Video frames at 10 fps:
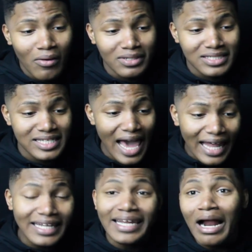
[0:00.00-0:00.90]
was
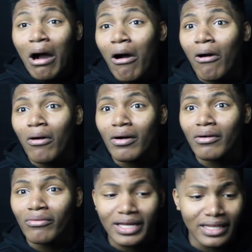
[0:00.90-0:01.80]
telling it all,
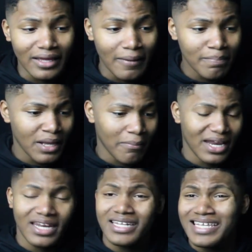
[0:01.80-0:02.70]
really.
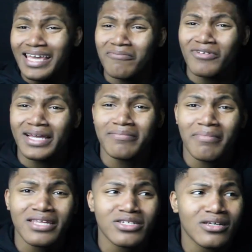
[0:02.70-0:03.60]
But in the second
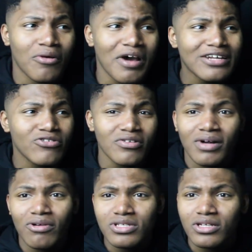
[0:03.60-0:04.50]
match,
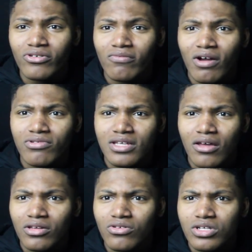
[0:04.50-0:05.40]
why was
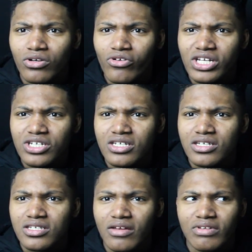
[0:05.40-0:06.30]
they only using crutches
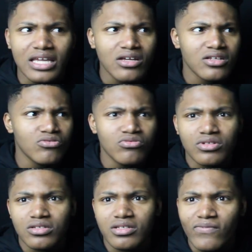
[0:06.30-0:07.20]
and stuff? They could have
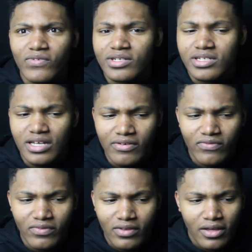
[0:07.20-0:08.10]
used different
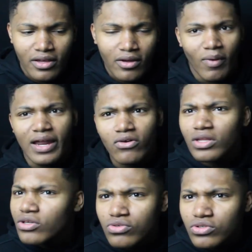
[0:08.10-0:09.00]
stuff. Why they
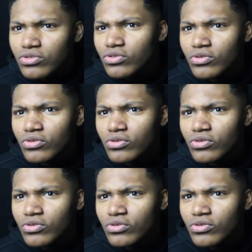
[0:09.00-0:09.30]
only use